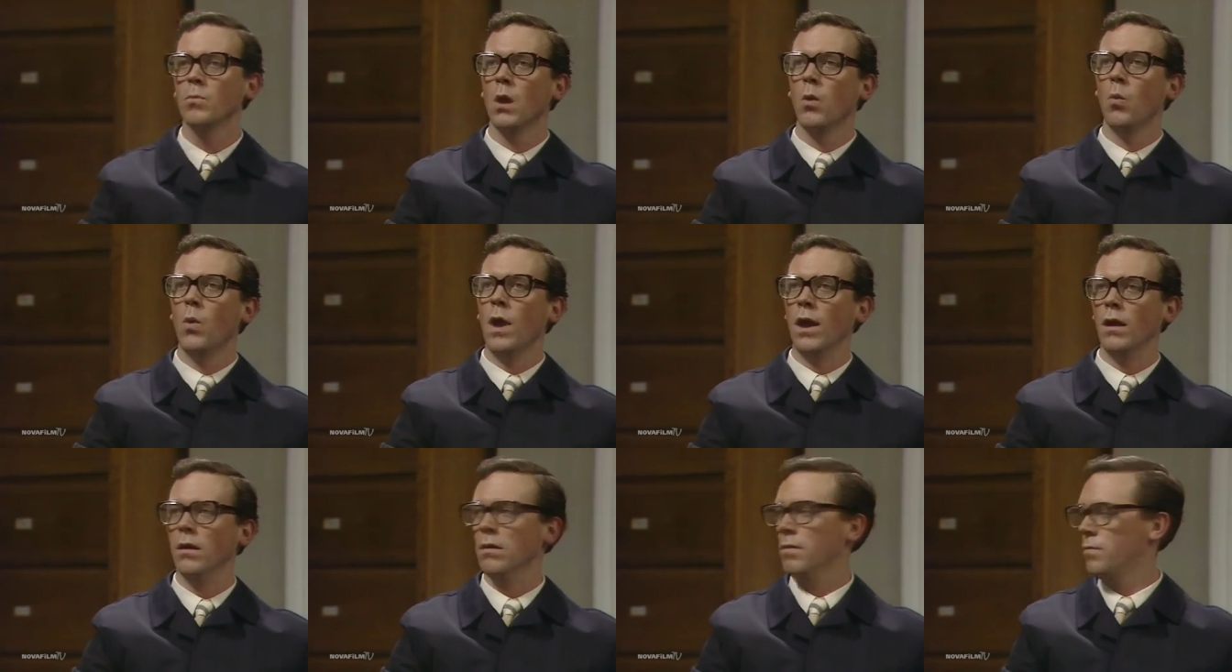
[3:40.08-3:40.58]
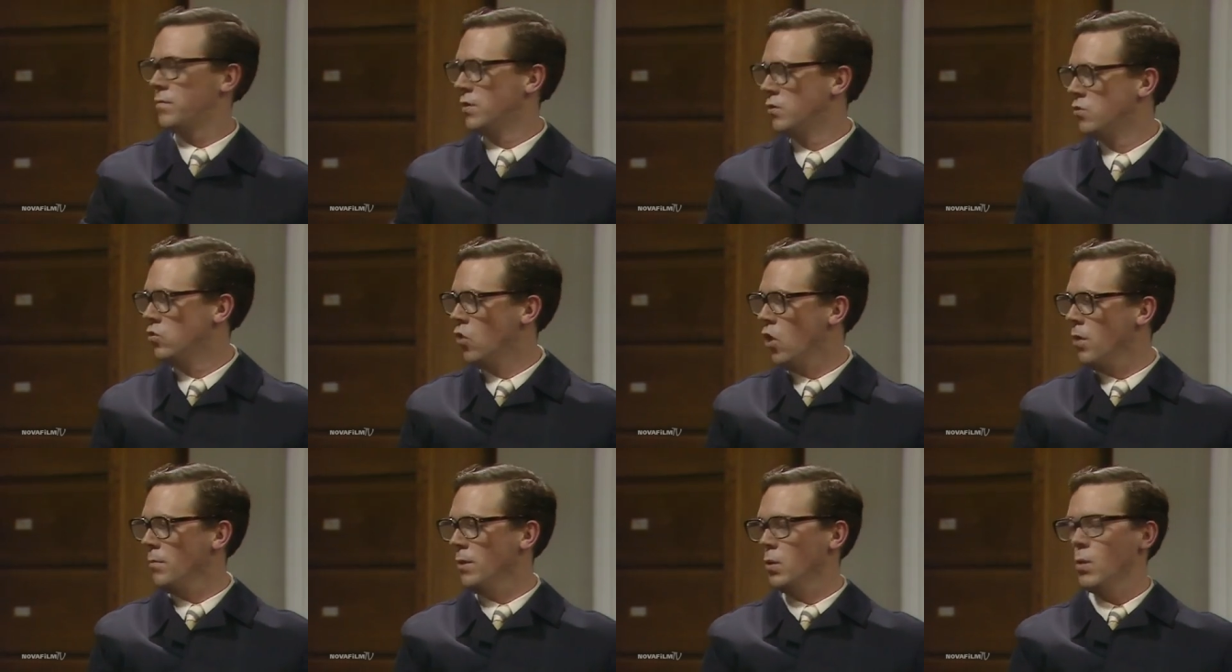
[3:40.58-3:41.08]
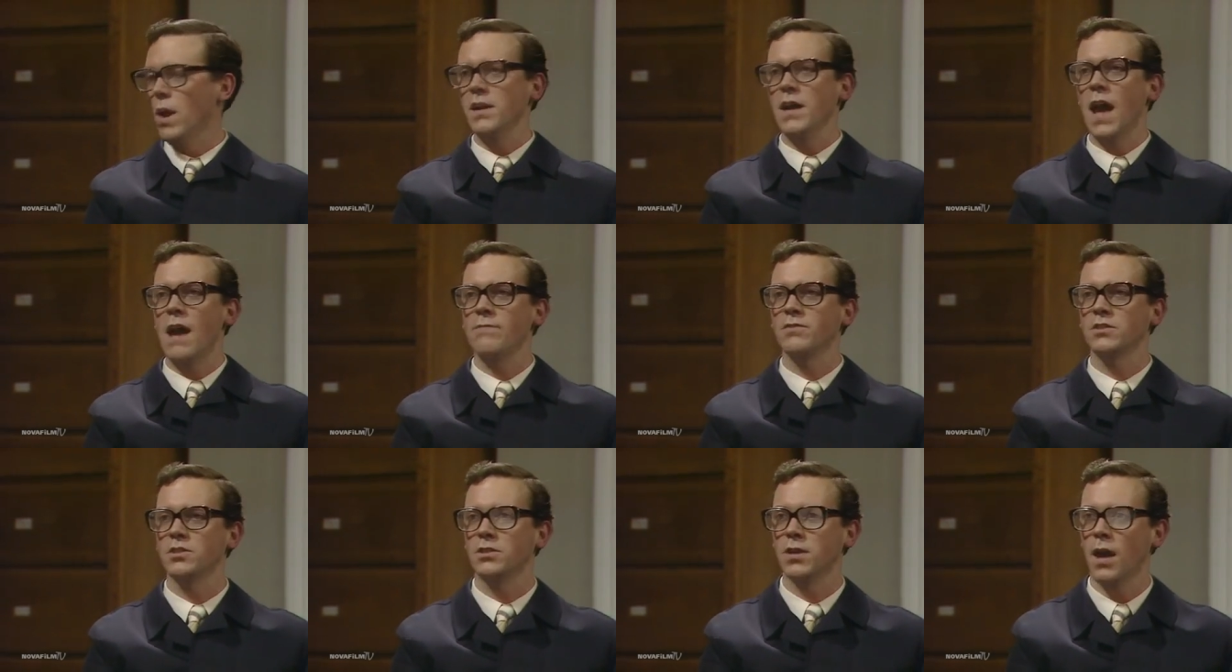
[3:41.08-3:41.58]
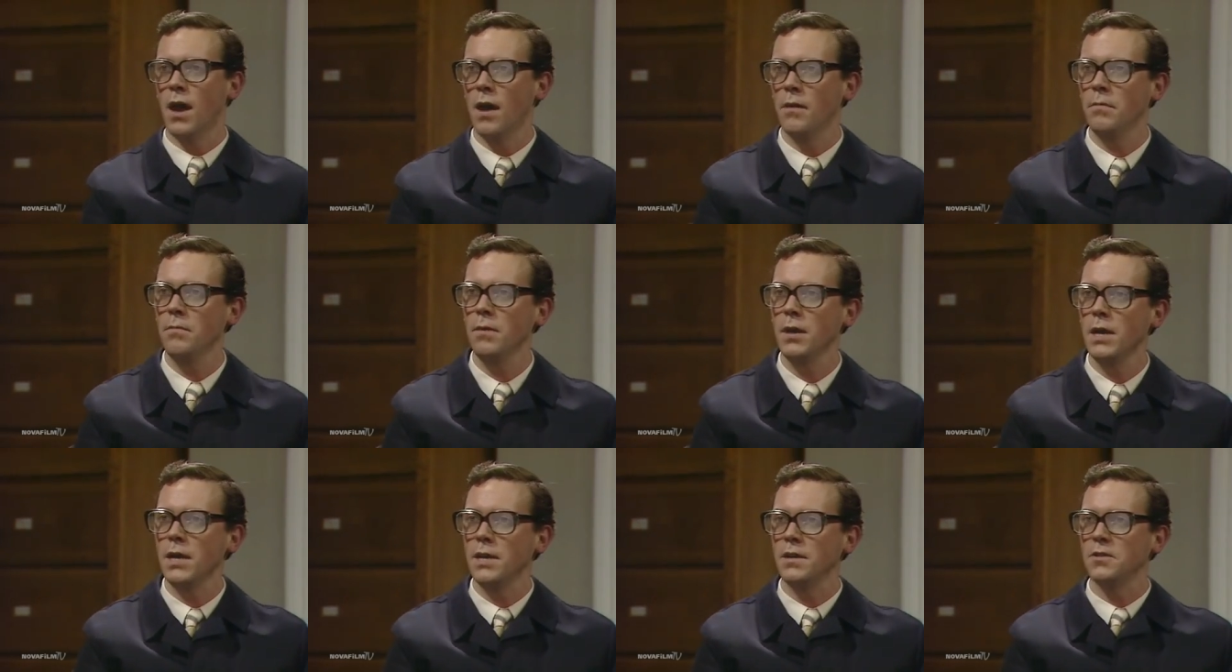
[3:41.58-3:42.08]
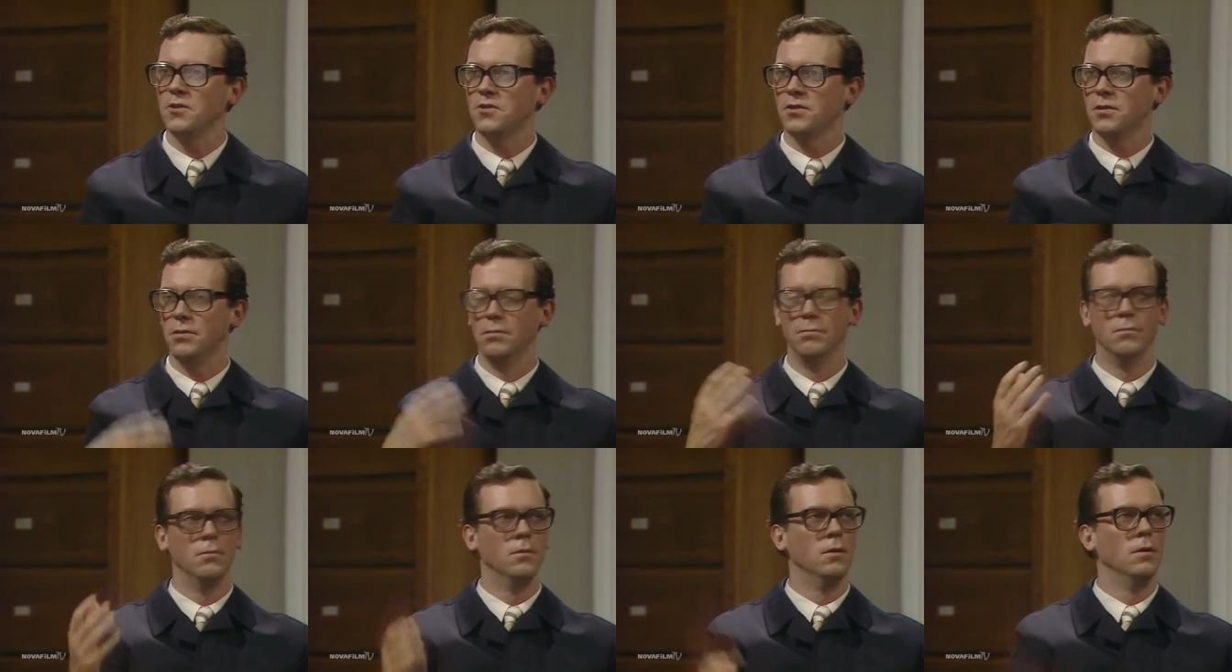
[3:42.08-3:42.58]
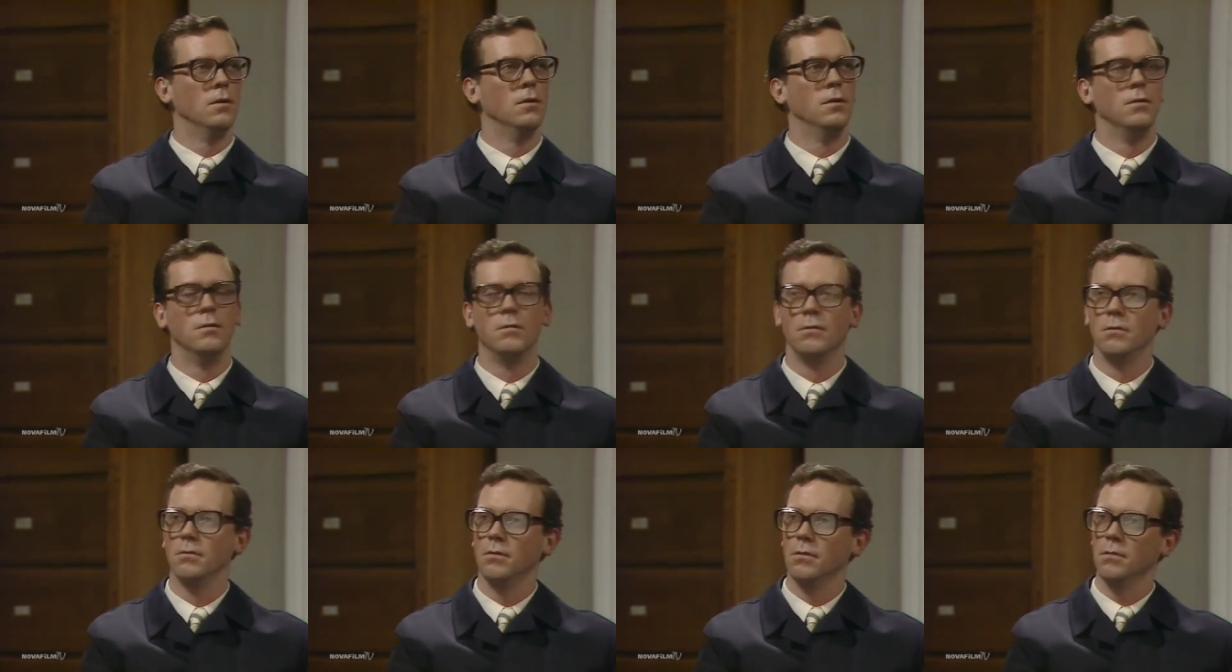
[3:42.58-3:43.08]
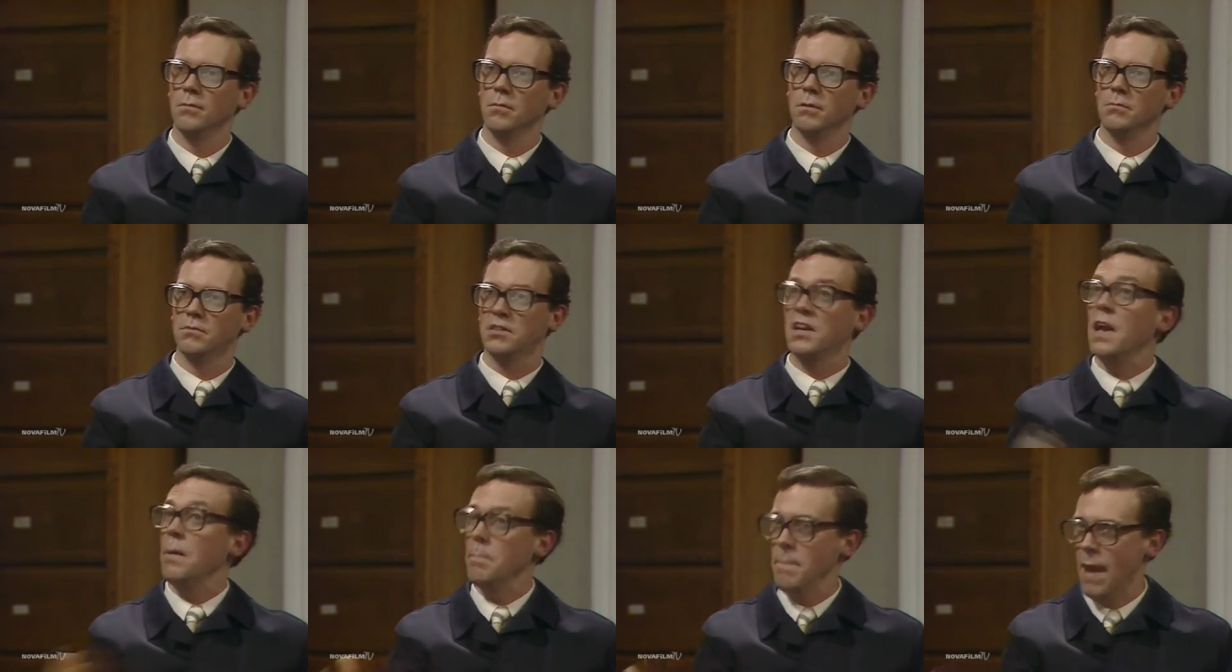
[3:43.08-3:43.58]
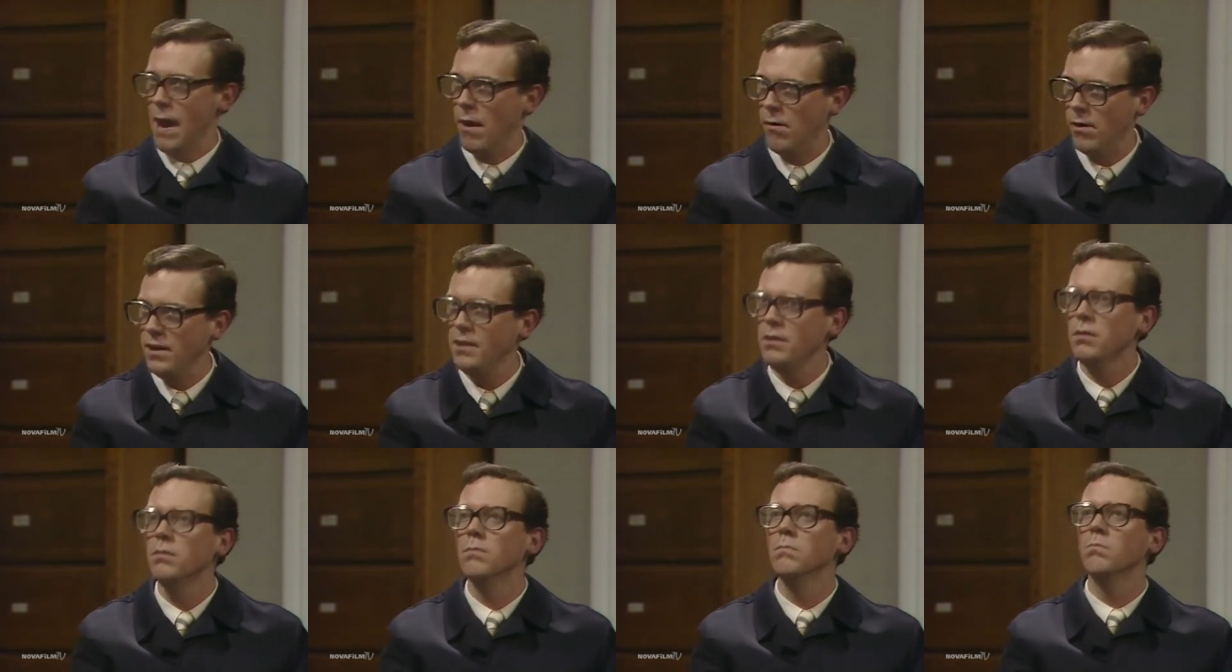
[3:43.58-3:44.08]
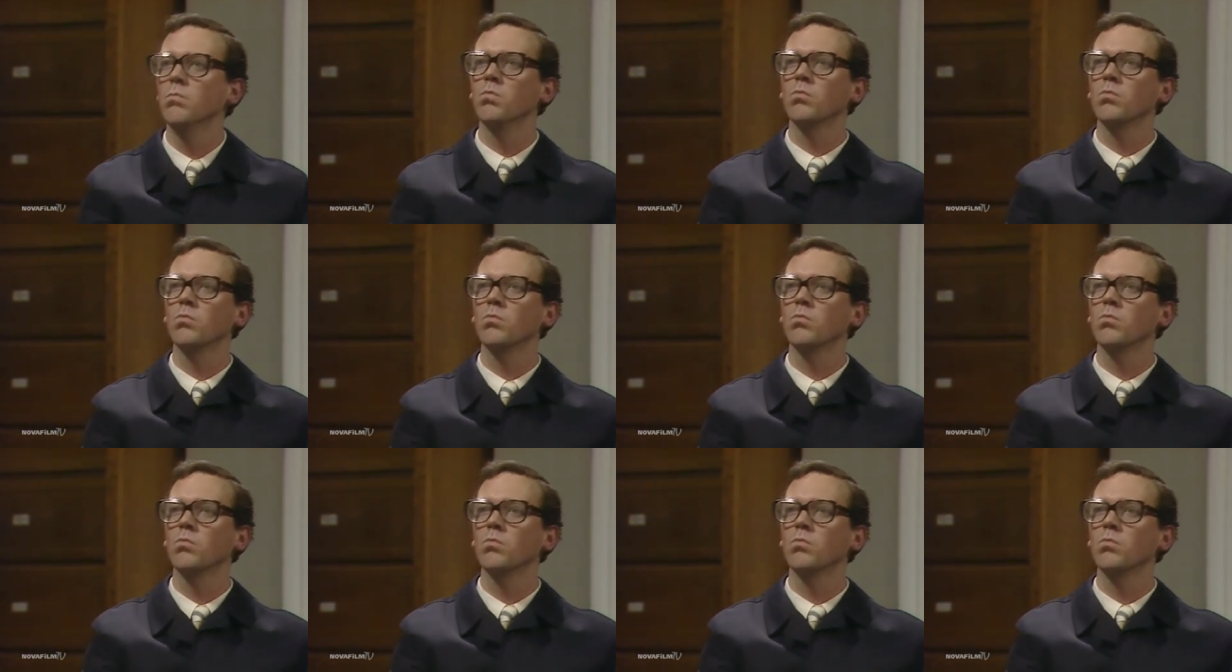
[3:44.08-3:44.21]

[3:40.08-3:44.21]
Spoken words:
Well, the normal way to have a son is to get married,